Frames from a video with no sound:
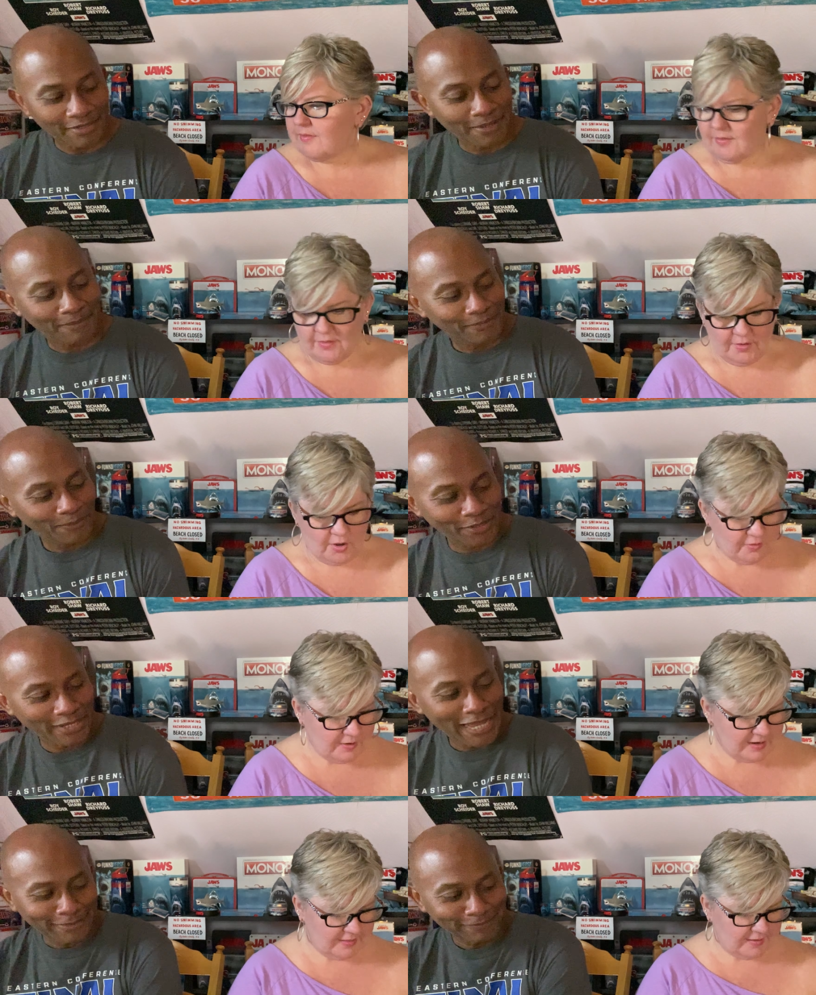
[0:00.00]
Speaker 1: Yeah. All what do
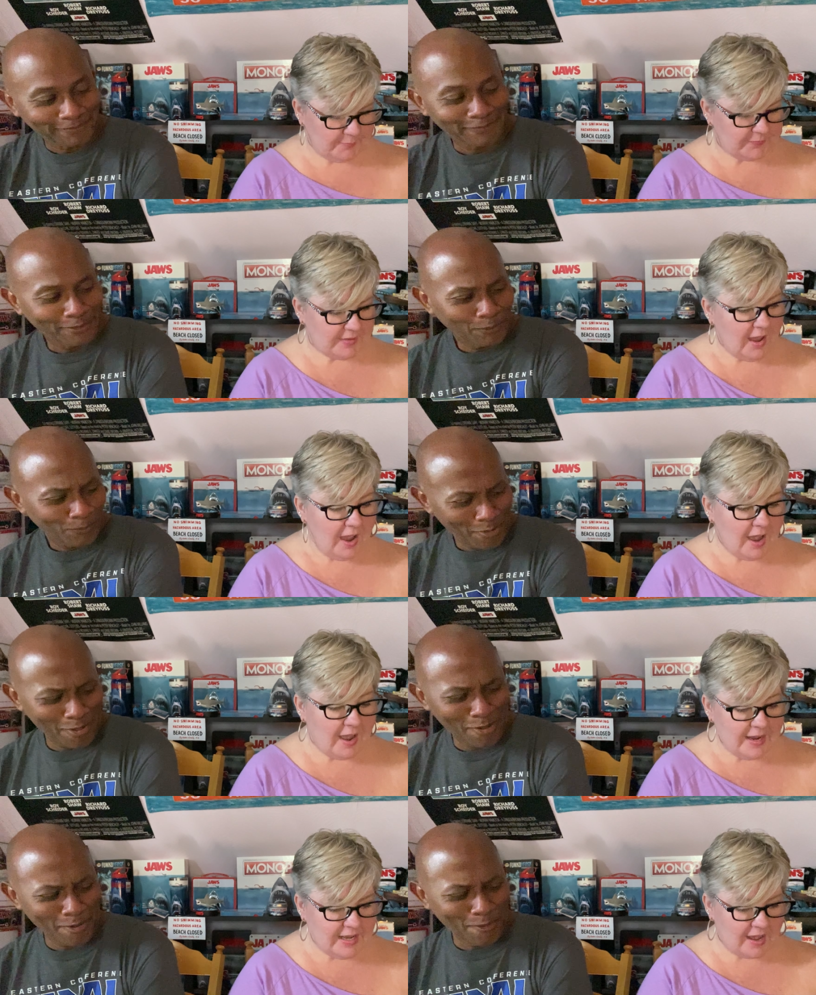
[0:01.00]
you got? Then.
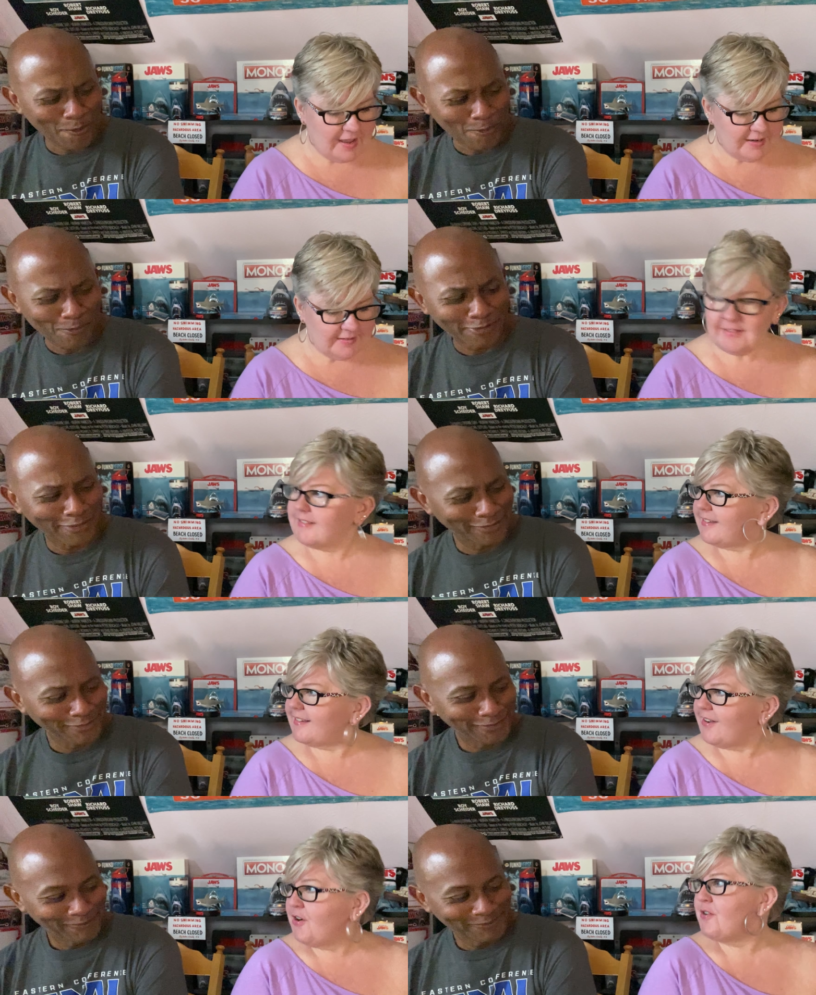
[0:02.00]
Oh. I got.
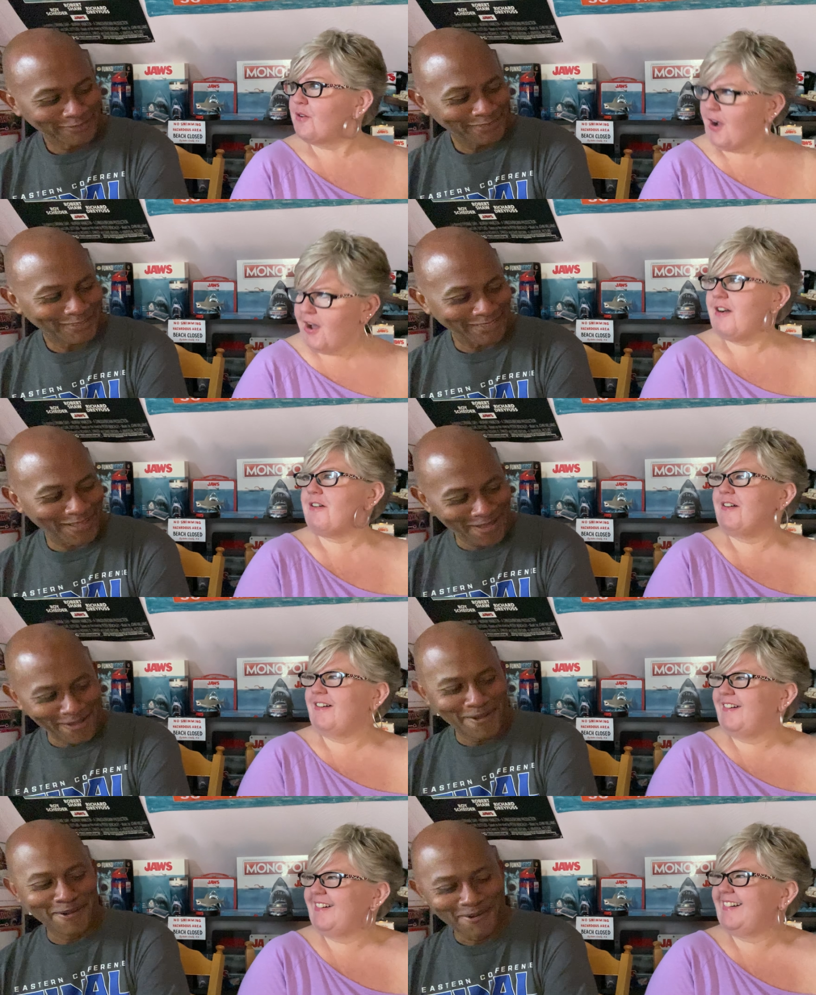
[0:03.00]
Oh, oh.
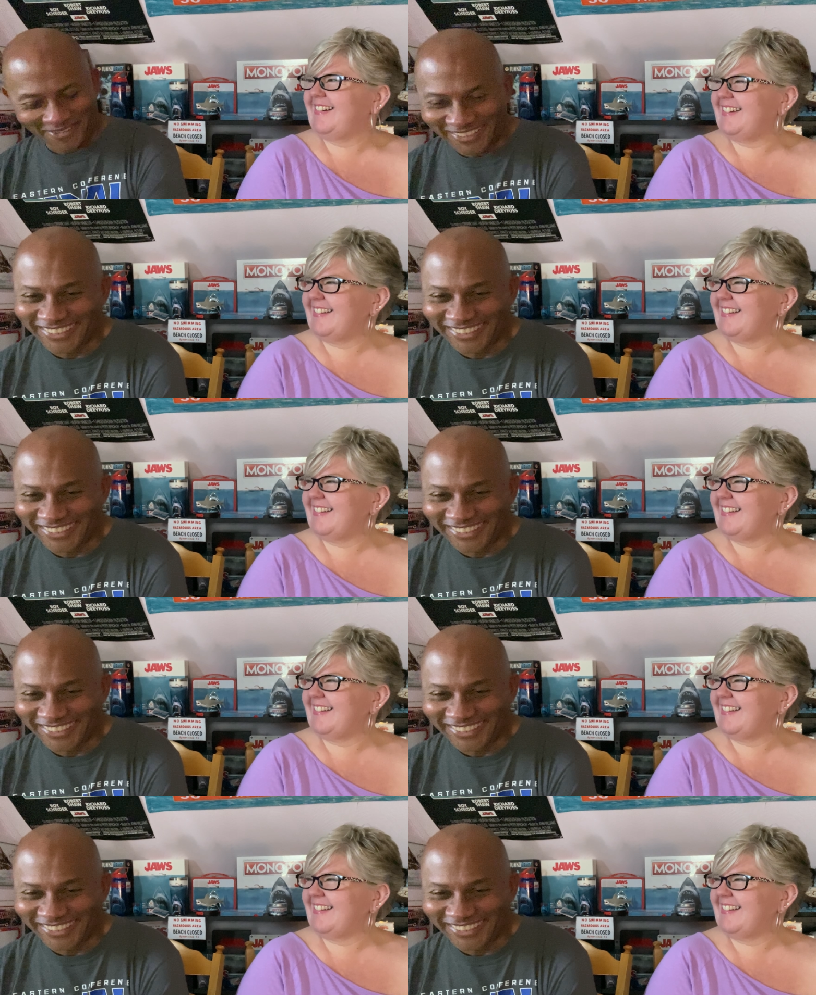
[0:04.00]
oh. oh!